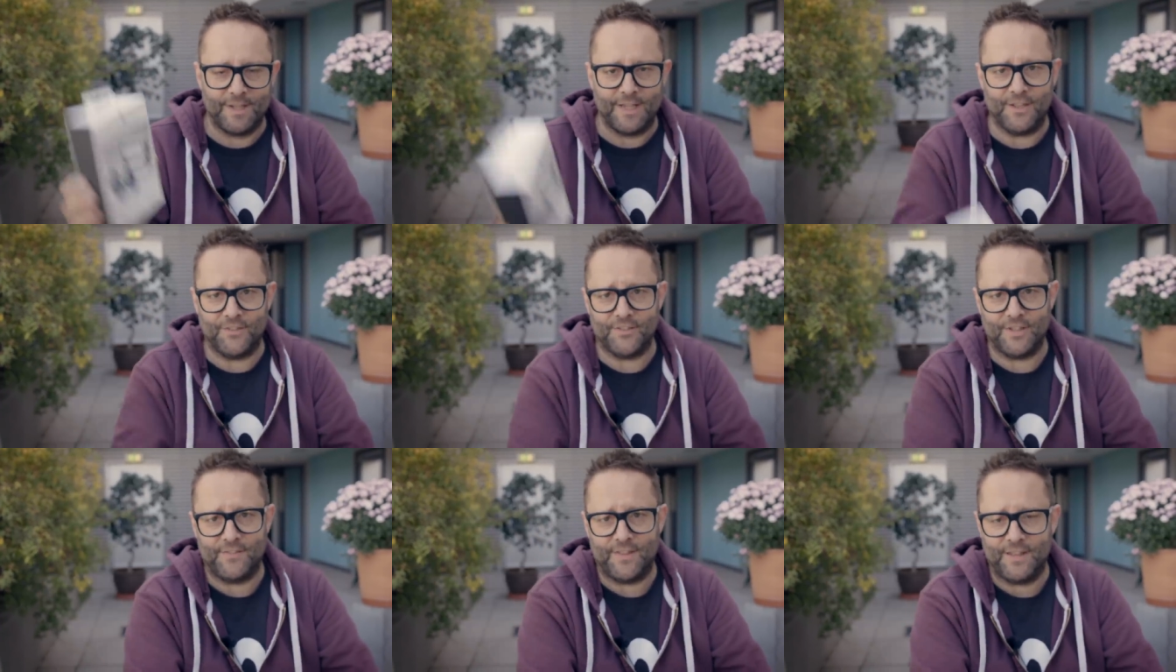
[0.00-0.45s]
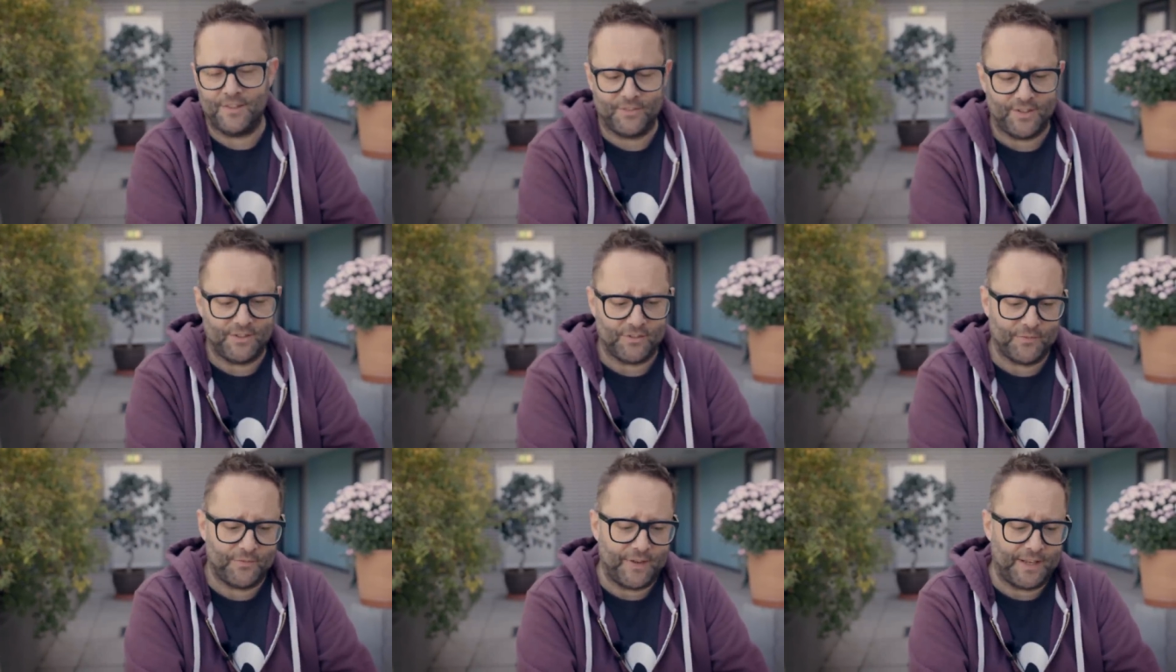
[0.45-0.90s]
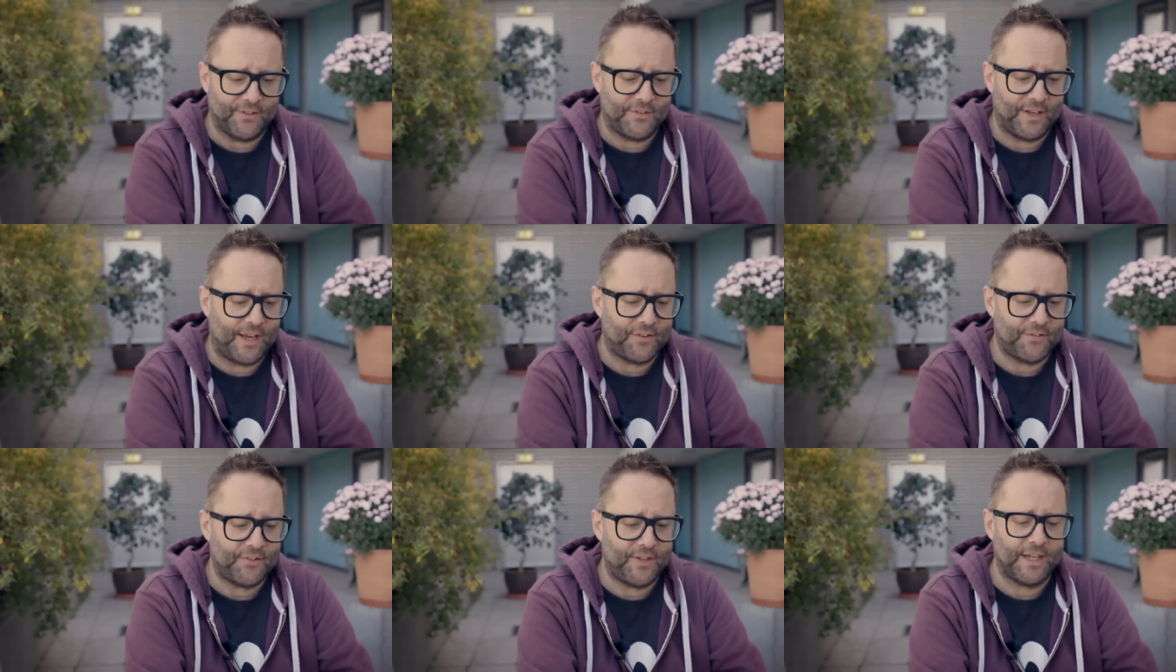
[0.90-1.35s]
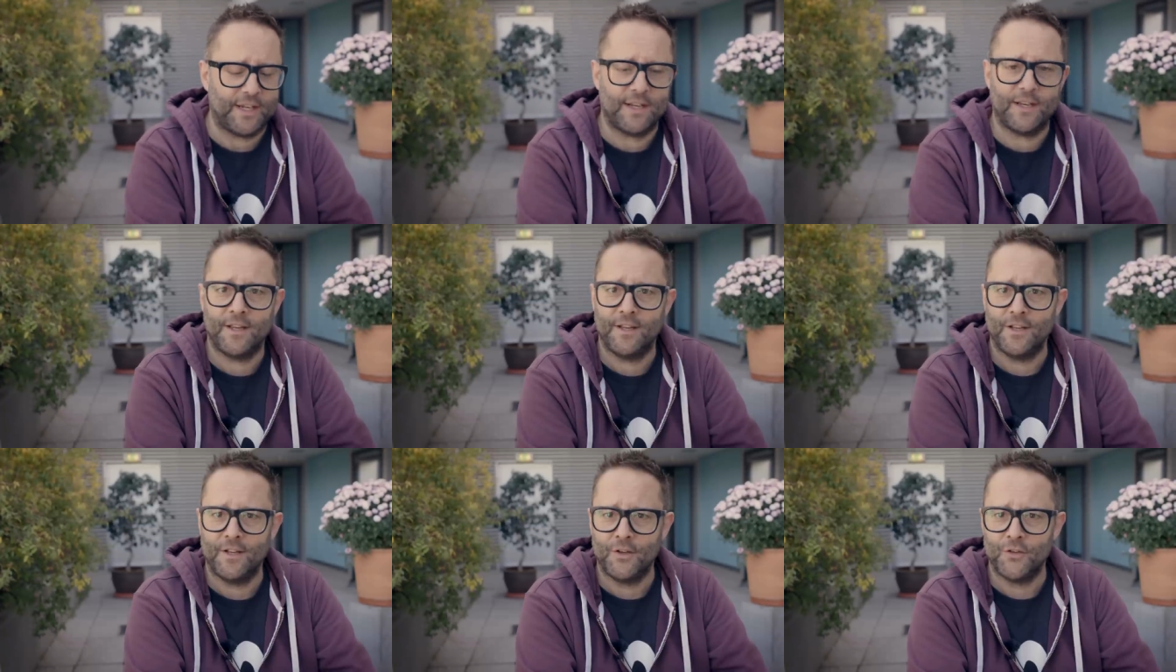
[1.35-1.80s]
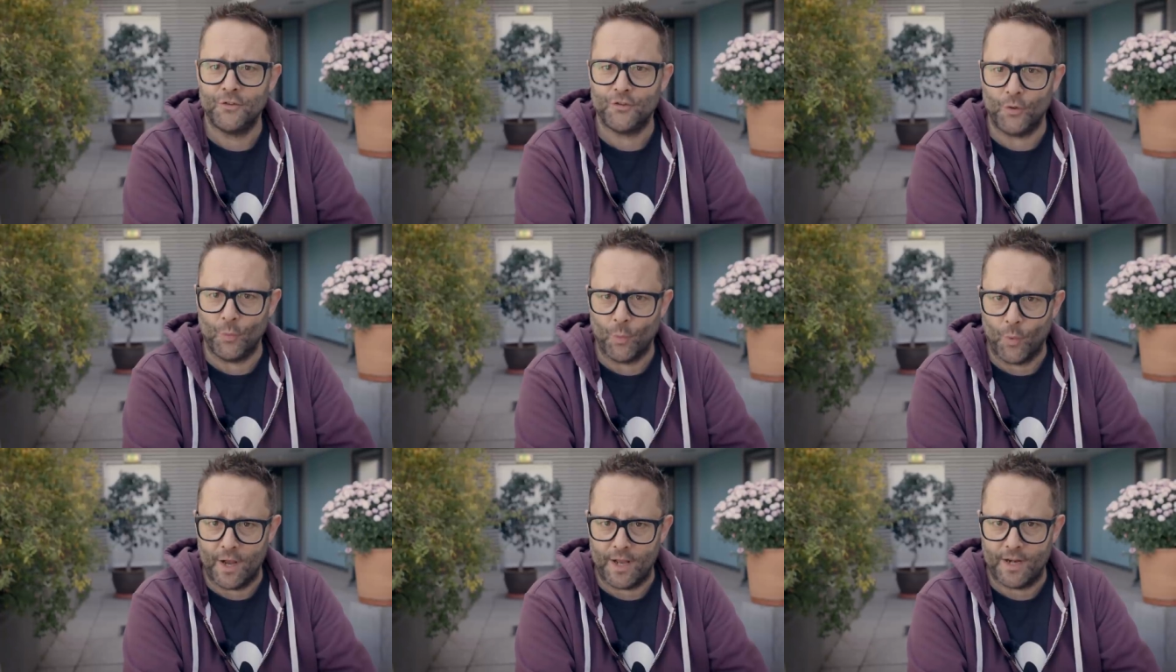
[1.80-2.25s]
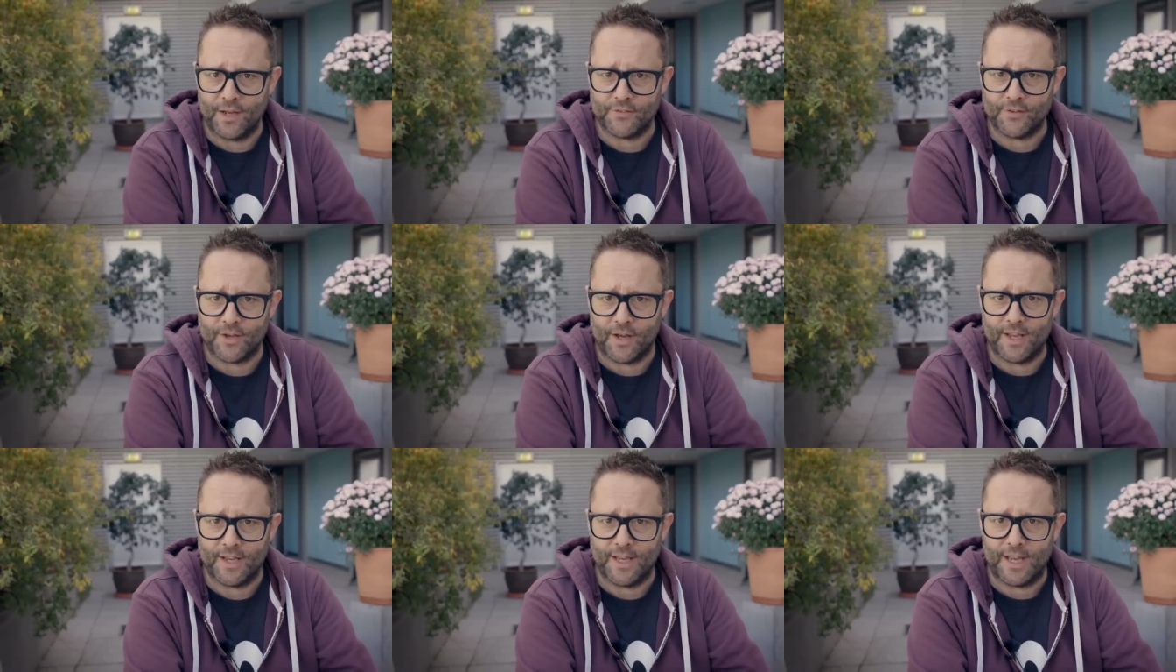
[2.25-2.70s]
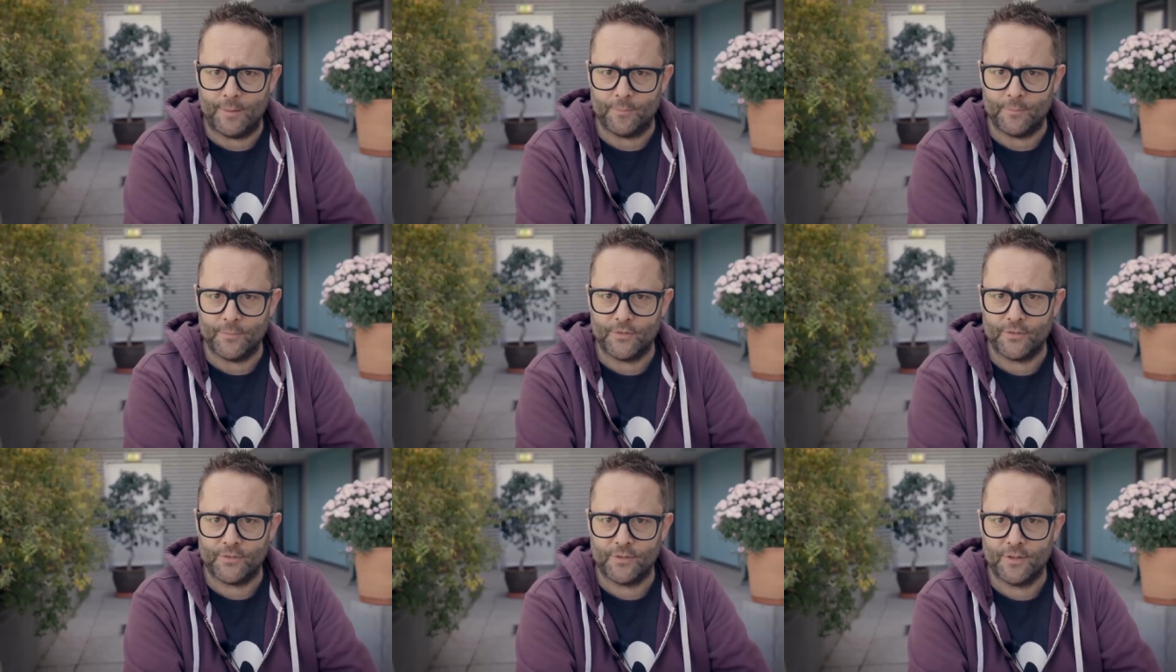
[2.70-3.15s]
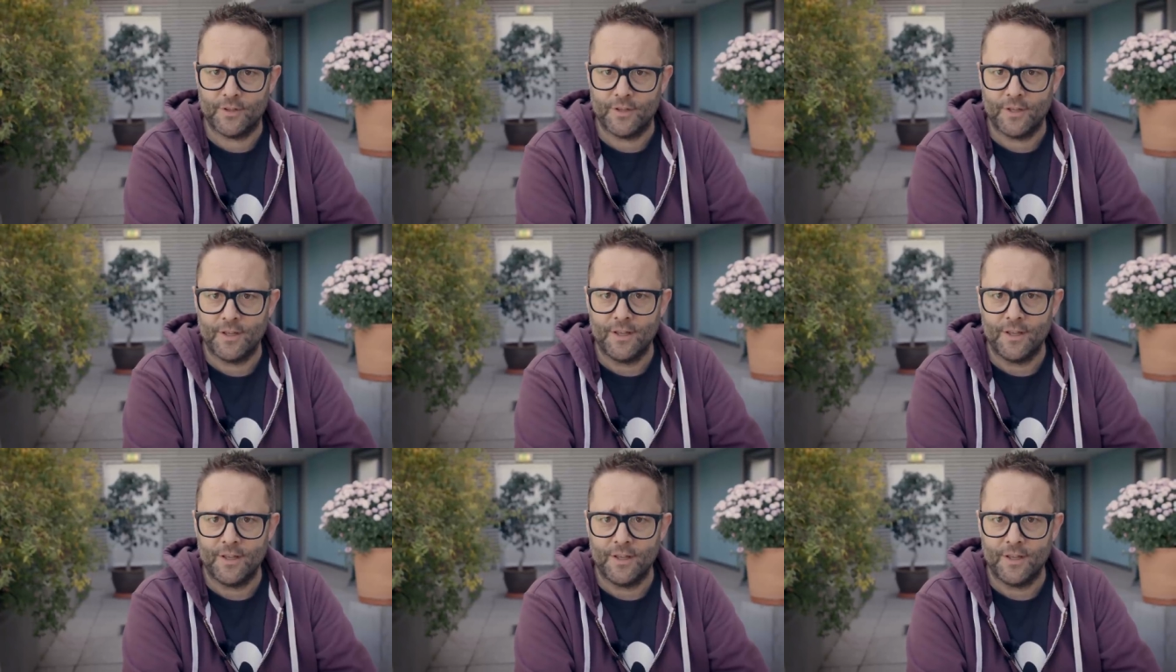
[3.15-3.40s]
He said these are fantastic, true wireless IEMs.